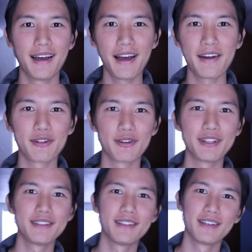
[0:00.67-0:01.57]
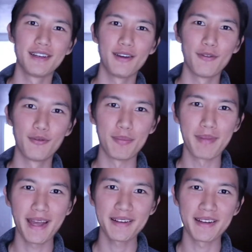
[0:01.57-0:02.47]
Hi everyone. When
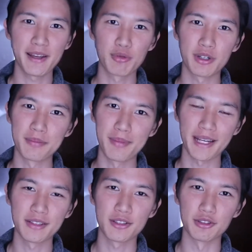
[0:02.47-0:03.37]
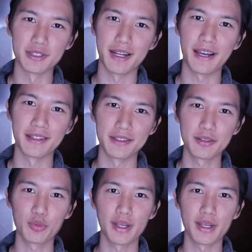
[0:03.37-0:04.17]
Matt and I were in Manitoulin Island,